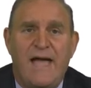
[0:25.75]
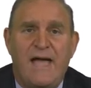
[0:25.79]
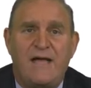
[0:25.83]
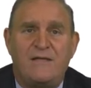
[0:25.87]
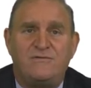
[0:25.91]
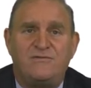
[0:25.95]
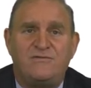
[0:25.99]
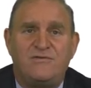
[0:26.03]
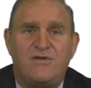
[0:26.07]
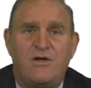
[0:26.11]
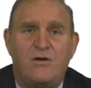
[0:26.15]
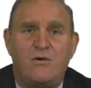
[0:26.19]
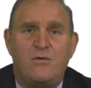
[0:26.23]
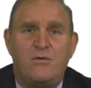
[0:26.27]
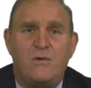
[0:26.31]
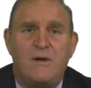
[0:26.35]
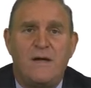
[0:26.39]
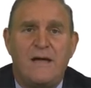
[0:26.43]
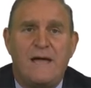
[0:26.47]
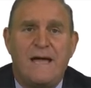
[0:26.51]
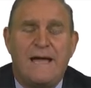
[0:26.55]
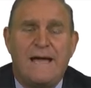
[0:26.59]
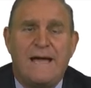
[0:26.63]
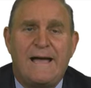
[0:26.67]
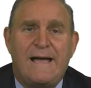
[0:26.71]
And so,
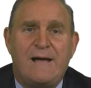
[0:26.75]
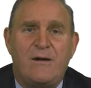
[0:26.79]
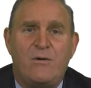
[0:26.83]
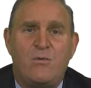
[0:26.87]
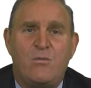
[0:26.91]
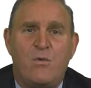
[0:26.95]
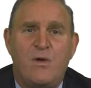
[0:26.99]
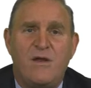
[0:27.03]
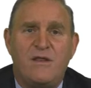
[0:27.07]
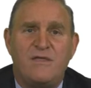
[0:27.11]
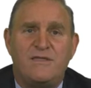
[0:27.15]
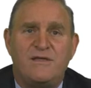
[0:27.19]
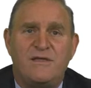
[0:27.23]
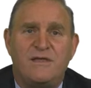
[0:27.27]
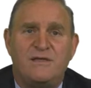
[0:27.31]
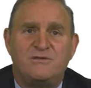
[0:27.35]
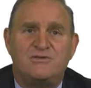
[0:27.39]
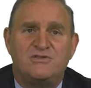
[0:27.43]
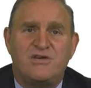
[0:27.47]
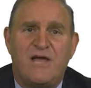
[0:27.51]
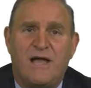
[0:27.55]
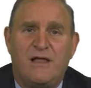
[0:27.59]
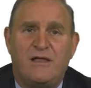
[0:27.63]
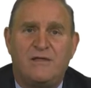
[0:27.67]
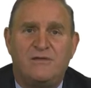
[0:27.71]
uh, one of the
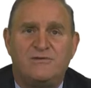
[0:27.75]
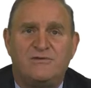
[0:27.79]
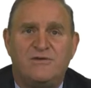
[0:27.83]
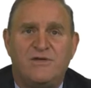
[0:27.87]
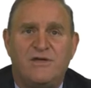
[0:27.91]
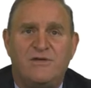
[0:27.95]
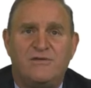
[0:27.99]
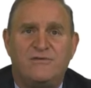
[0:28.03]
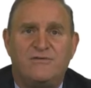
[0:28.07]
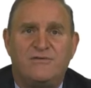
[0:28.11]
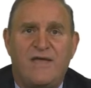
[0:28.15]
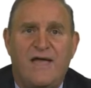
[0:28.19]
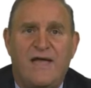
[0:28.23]
challenges,